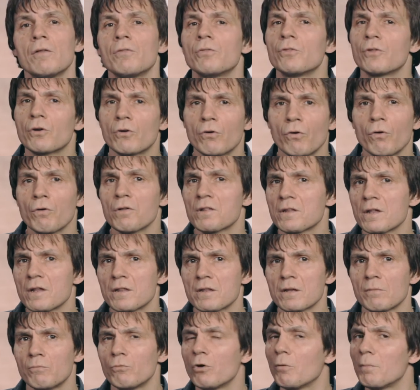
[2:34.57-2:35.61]
The core
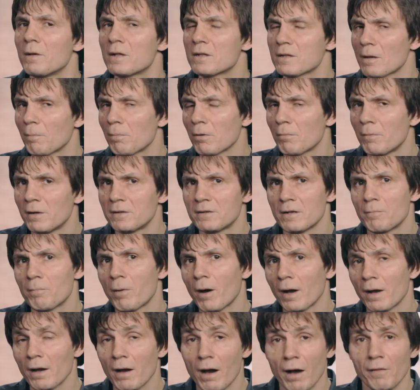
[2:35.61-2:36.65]
system will be supplemented
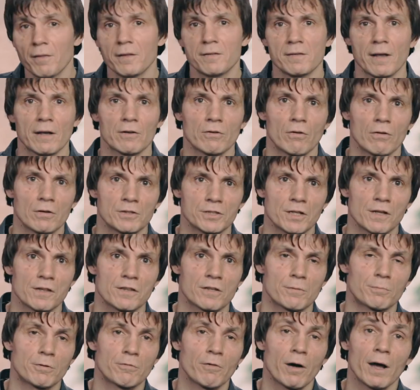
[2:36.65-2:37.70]
by other technologies
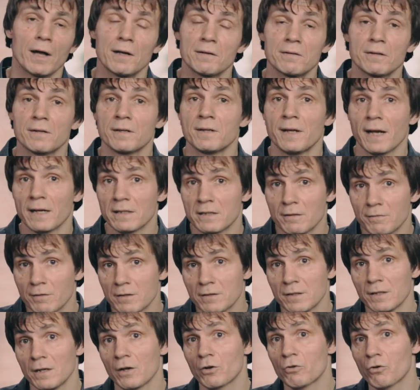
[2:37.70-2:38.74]
to provide
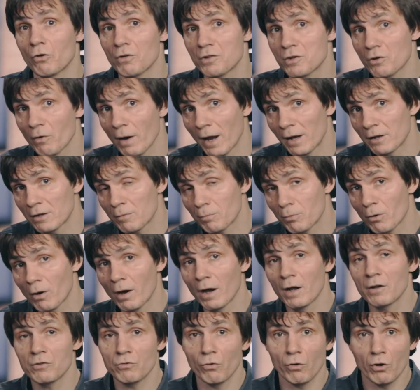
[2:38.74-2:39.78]
connectivity across your
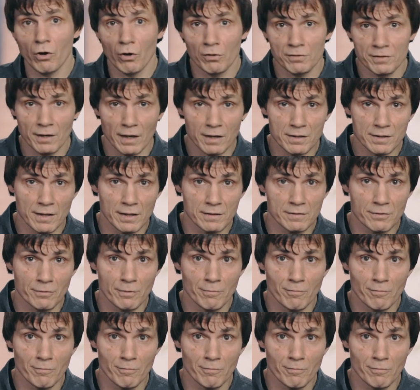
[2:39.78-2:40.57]
enterprise or contact center